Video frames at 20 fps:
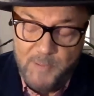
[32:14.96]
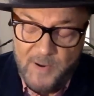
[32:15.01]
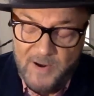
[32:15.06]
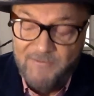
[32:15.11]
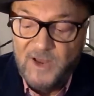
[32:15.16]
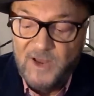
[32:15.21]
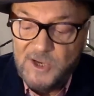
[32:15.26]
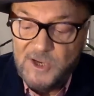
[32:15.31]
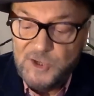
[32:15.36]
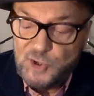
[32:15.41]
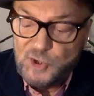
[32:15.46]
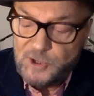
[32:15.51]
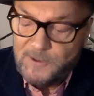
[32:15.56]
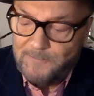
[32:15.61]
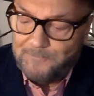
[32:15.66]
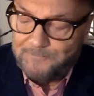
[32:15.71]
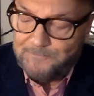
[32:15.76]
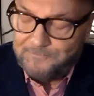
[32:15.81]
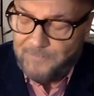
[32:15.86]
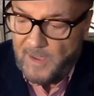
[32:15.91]

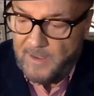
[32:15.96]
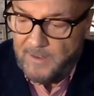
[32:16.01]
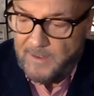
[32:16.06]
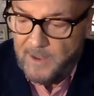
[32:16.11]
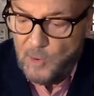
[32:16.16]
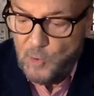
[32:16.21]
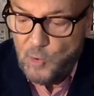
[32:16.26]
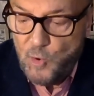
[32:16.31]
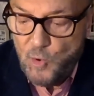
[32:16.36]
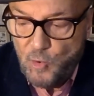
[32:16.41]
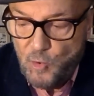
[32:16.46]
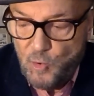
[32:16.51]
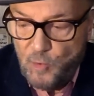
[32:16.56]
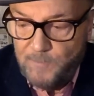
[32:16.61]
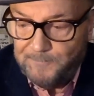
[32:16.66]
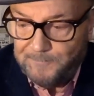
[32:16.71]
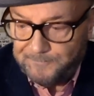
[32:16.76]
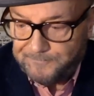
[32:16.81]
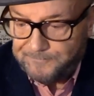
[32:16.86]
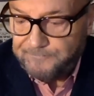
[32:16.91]
privilege,
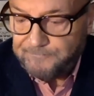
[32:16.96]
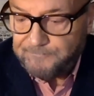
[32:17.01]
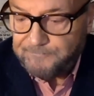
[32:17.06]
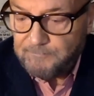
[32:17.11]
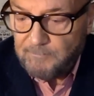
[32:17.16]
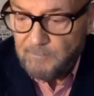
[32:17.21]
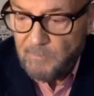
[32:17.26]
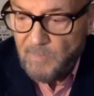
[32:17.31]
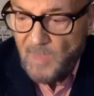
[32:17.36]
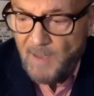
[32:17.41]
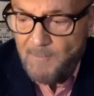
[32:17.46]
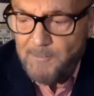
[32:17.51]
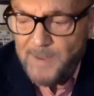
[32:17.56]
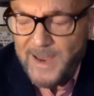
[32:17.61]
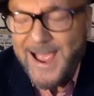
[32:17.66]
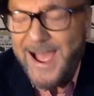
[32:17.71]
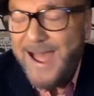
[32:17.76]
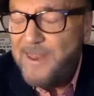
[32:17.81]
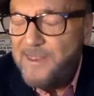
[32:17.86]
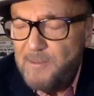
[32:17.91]
who
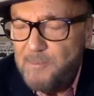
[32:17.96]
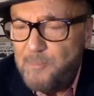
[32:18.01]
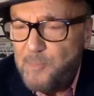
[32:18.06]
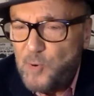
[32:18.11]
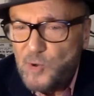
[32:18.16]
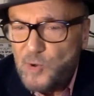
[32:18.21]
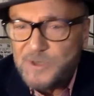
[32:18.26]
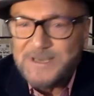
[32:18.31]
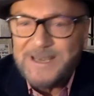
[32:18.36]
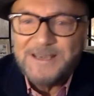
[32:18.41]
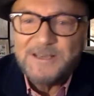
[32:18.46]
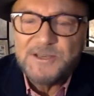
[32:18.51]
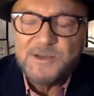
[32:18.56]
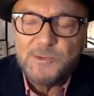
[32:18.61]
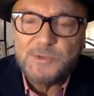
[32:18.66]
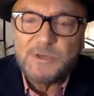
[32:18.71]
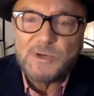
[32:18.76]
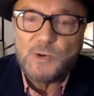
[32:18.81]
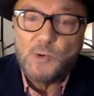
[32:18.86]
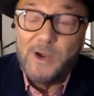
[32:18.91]
began the process, it
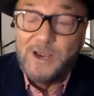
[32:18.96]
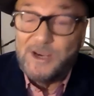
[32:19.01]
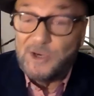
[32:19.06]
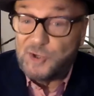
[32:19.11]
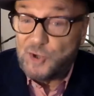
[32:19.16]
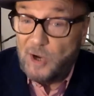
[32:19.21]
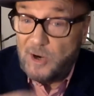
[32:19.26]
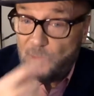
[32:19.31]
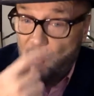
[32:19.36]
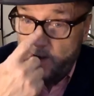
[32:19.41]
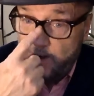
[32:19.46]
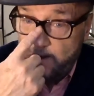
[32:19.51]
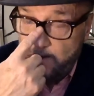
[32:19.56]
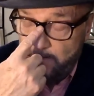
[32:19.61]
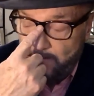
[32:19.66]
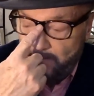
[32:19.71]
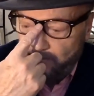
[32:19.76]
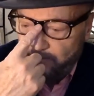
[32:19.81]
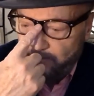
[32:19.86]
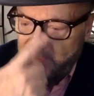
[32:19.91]
was quite a short one,
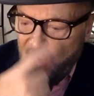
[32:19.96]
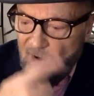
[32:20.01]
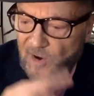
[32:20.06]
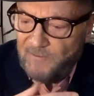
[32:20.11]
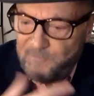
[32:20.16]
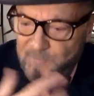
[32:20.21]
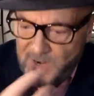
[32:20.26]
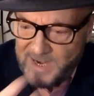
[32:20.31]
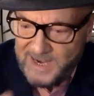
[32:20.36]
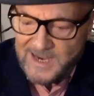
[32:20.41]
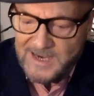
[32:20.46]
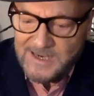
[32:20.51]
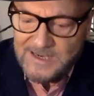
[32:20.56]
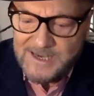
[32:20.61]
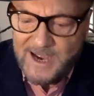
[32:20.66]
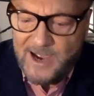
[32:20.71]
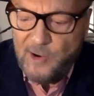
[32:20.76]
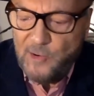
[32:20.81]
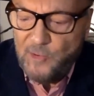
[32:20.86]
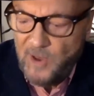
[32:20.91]
of bringing
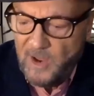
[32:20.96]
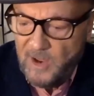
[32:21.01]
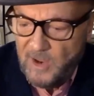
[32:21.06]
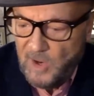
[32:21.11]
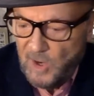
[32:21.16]
down